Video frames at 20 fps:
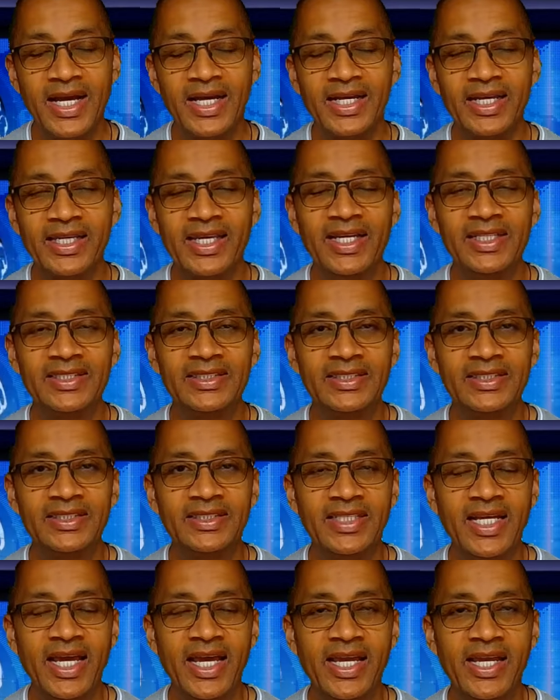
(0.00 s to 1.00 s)
I can't
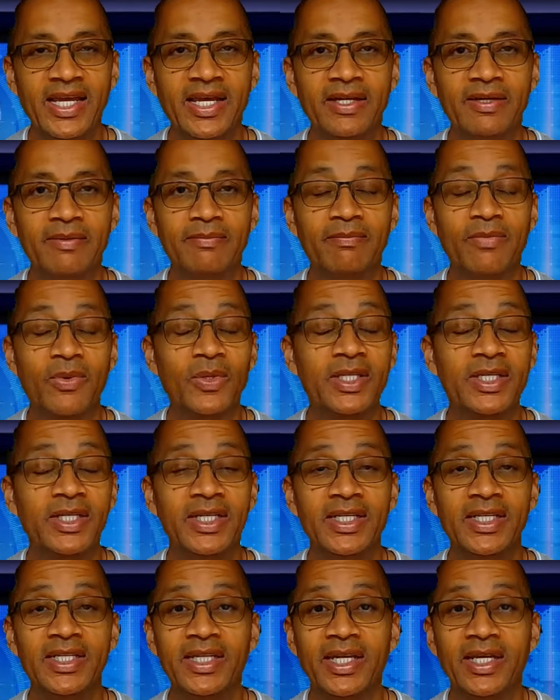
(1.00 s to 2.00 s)
stand more than
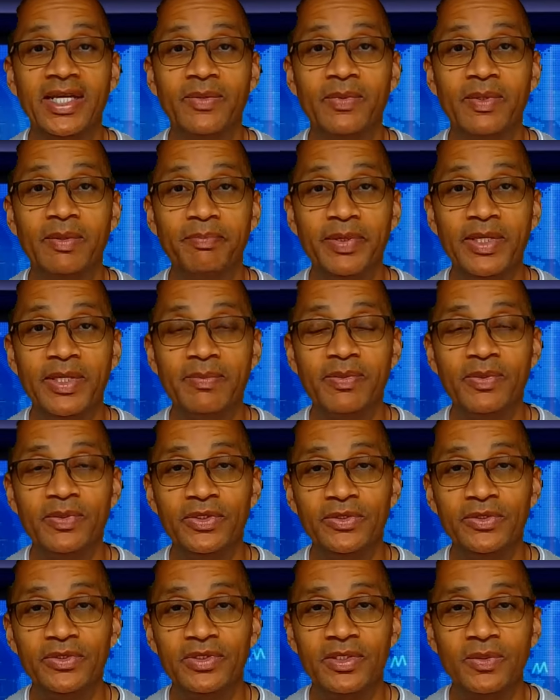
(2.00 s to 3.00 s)
anything when people
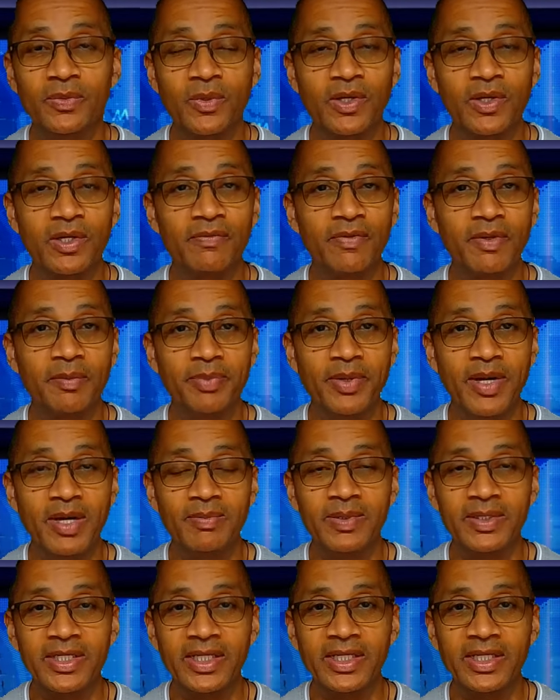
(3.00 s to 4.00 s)
use the word
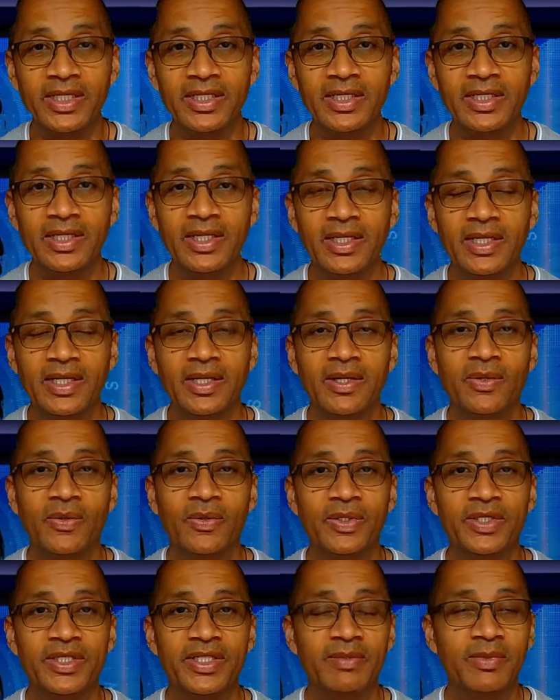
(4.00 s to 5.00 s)
Republican
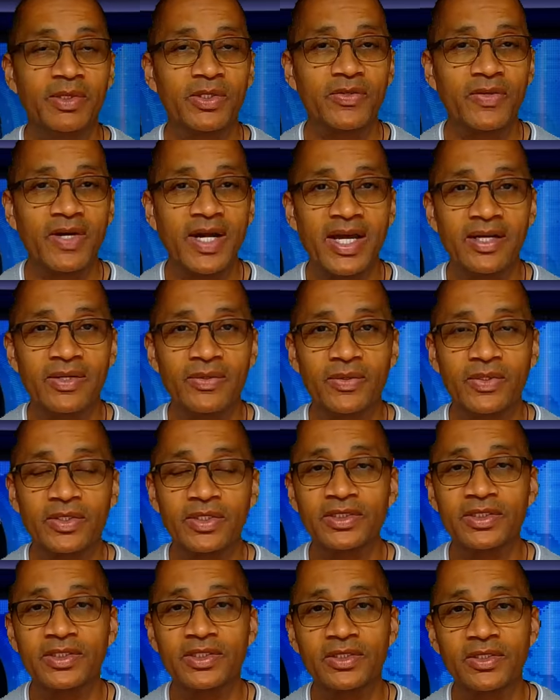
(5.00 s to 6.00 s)
or Democrat or
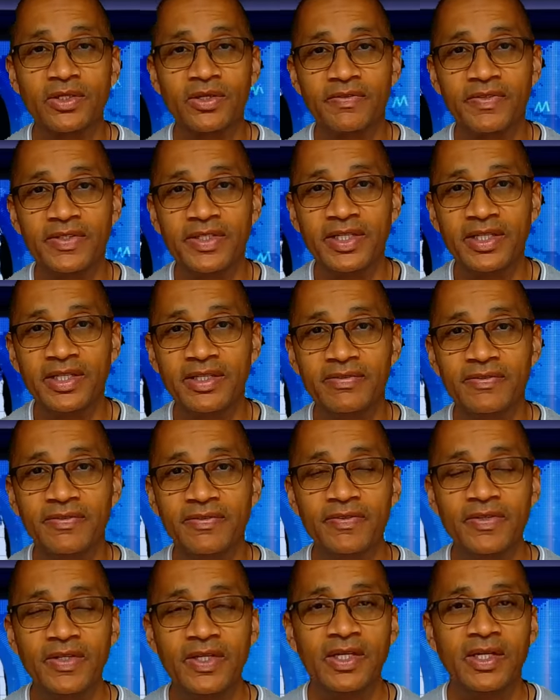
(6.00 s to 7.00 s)
conservative
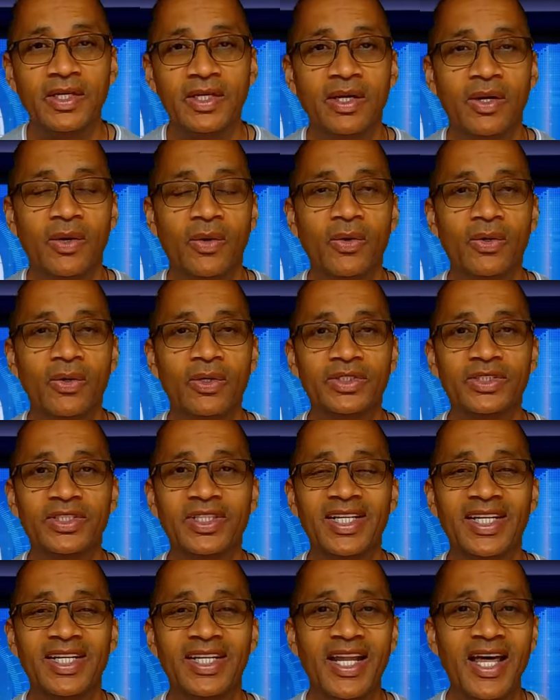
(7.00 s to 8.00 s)
or to
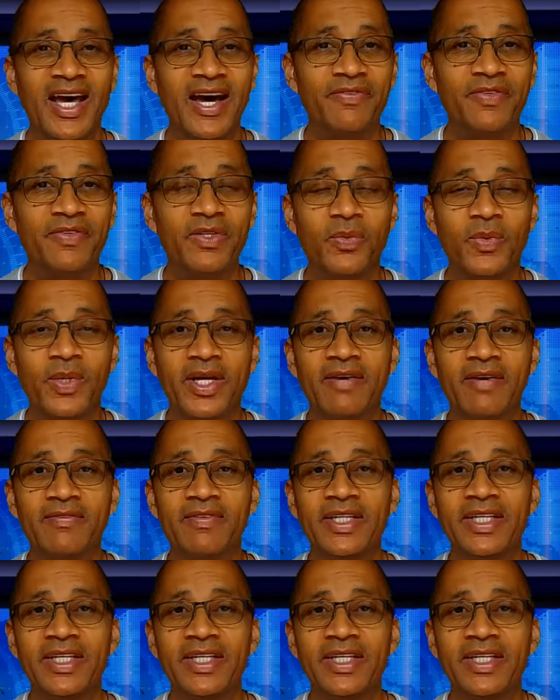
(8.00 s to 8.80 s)
the left or whatever.